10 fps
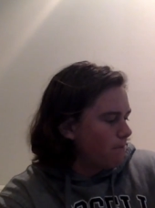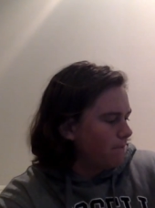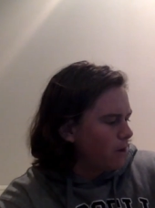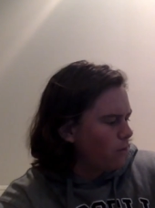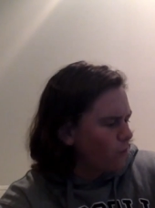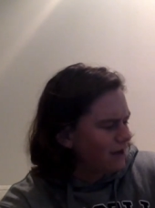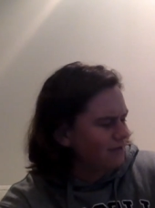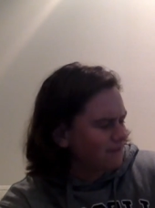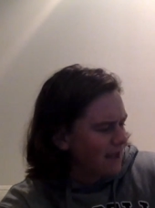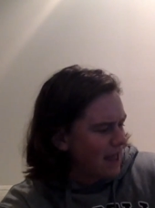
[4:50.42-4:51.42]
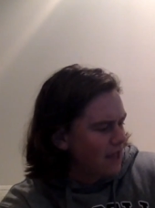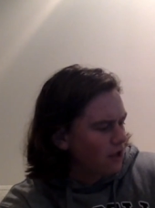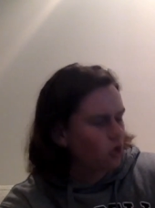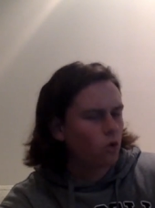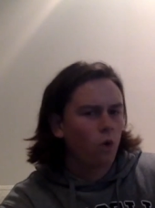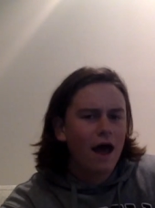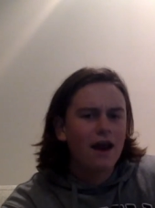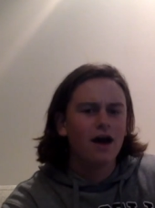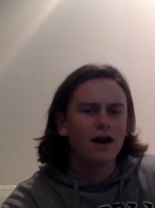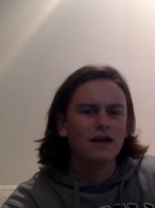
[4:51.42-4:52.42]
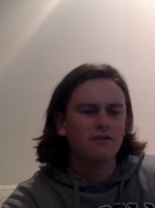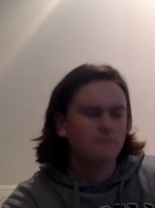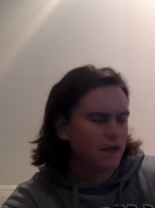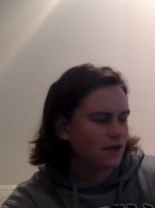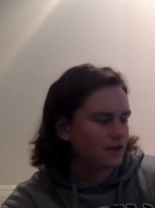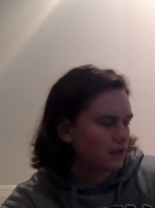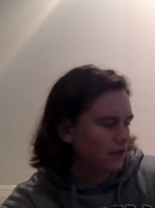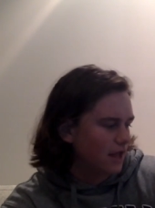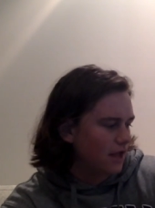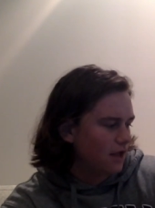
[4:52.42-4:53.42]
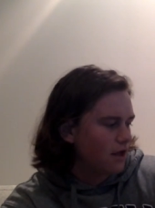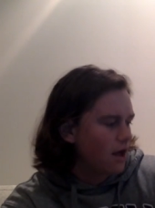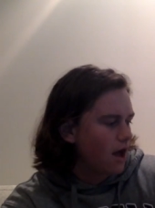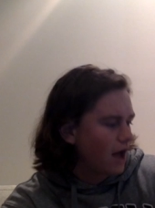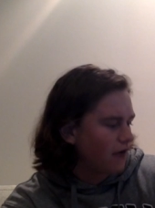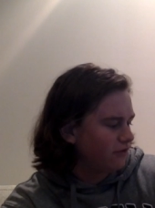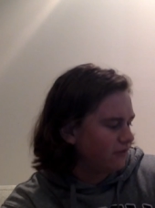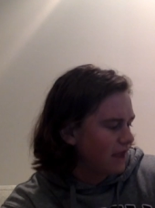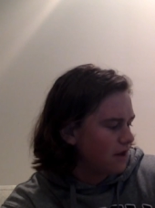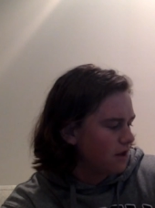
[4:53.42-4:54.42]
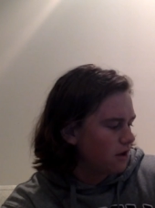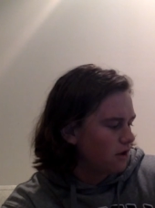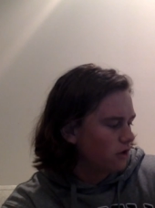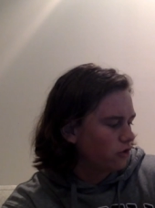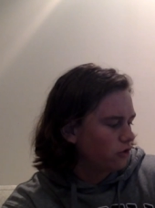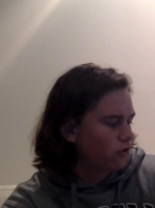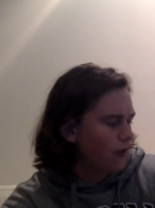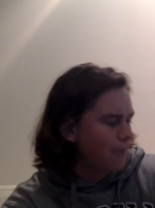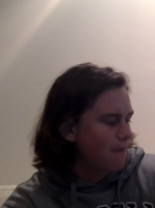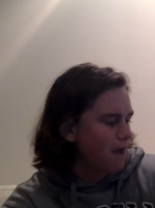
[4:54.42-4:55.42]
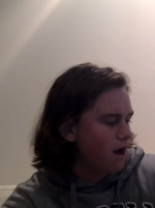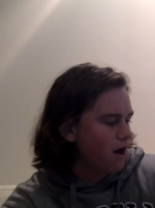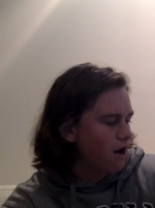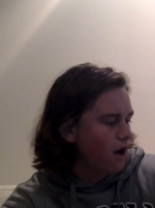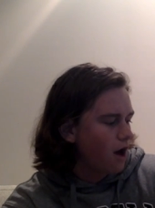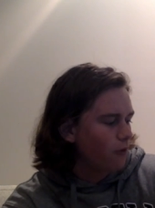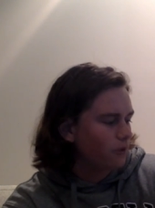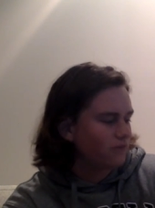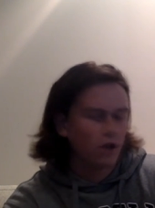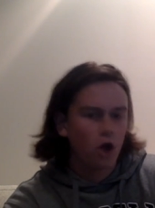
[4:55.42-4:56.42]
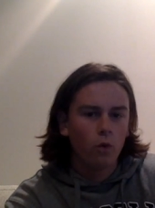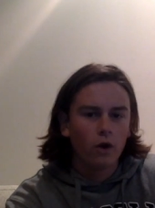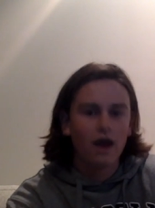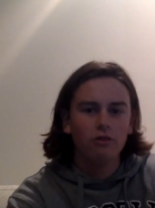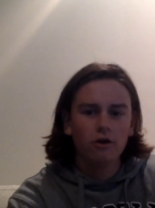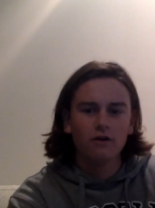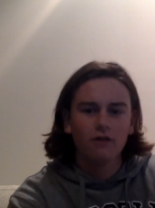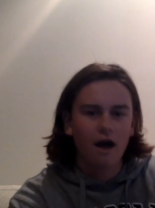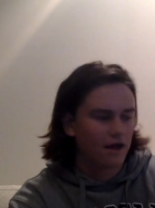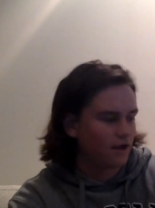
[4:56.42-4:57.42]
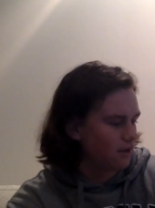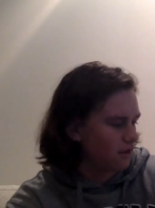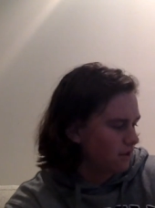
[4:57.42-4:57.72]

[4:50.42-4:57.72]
But one day, quite unexpectedly, Hush said, "Grandma, I want to know what I look like."